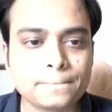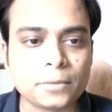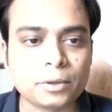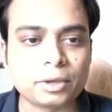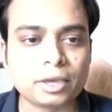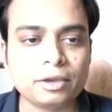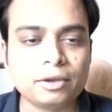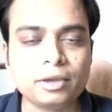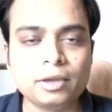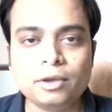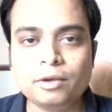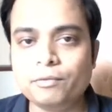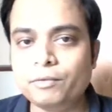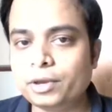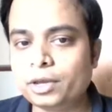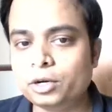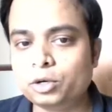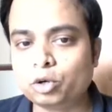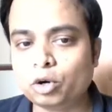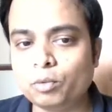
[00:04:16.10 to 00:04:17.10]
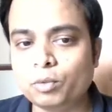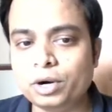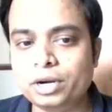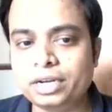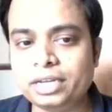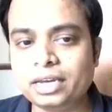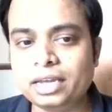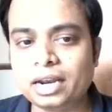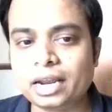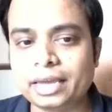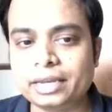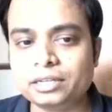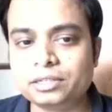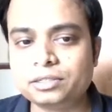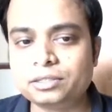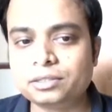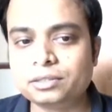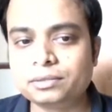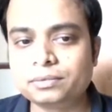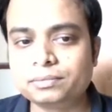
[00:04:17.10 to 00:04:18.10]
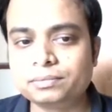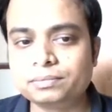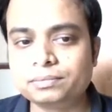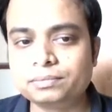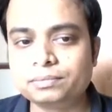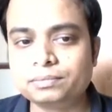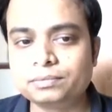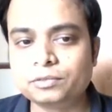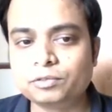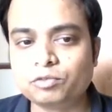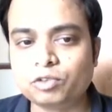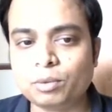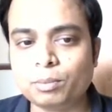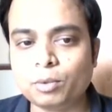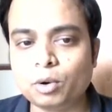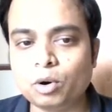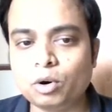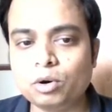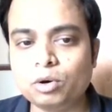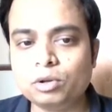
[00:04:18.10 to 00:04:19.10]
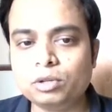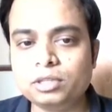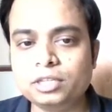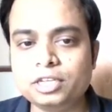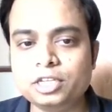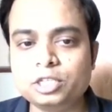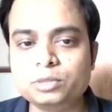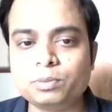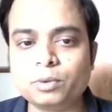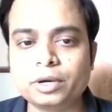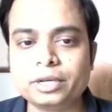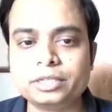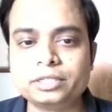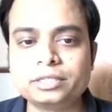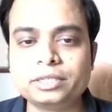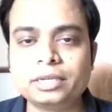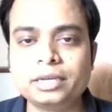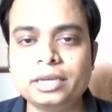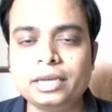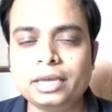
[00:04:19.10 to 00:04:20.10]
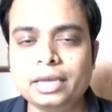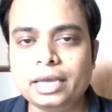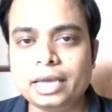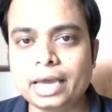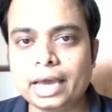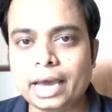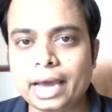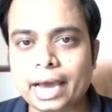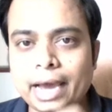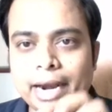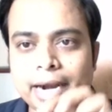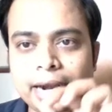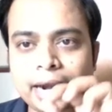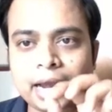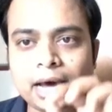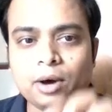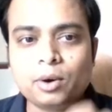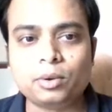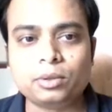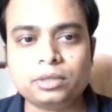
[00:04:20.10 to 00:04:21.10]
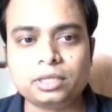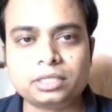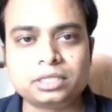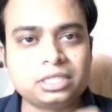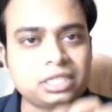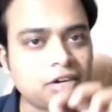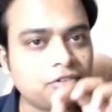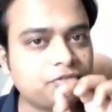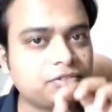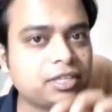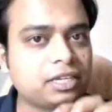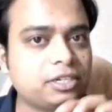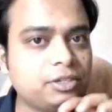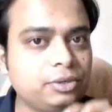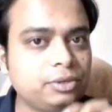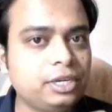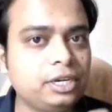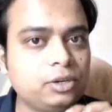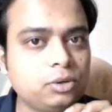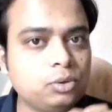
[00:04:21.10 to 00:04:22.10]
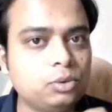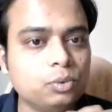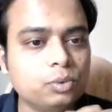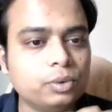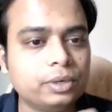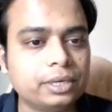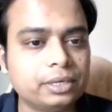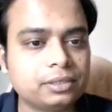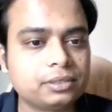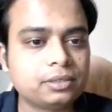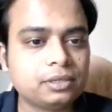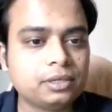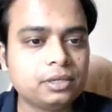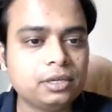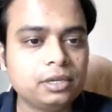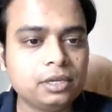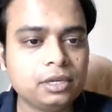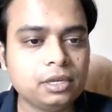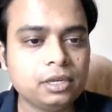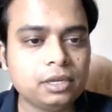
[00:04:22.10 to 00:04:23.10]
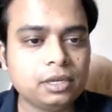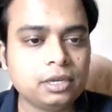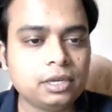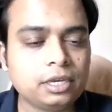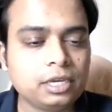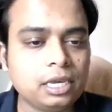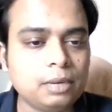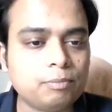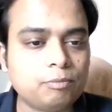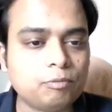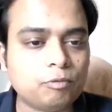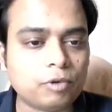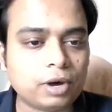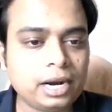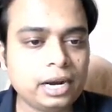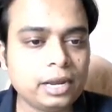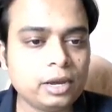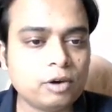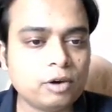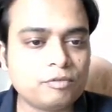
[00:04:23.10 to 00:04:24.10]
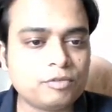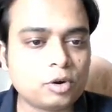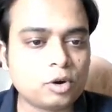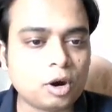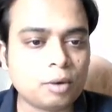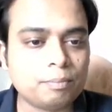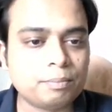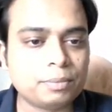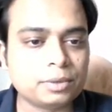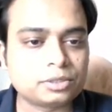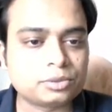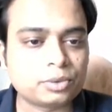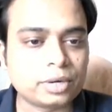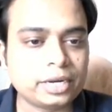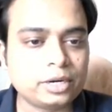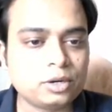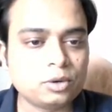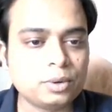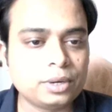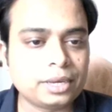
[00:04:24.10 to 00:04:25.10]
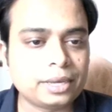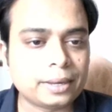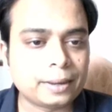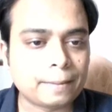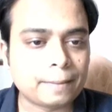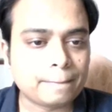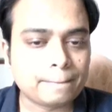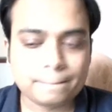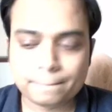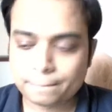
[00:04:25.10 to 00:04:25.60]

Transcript: Okay, we can draw vertical lines from all these points. And now the stuff that you need to do is, keep one leg of your compass right over here,